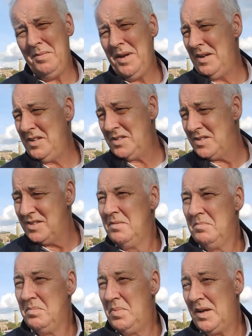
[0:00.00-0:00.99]
It's
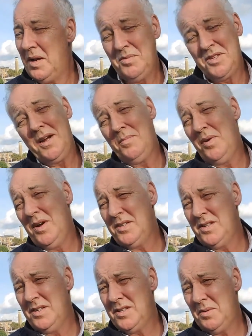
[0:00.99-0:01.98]
like I'm the same
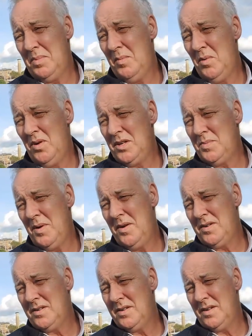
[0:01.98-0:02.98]
person, just a bit more
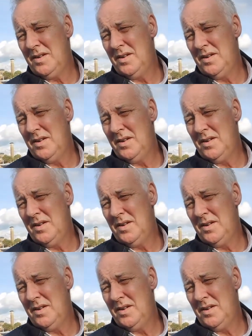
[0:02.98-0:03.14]
experienced.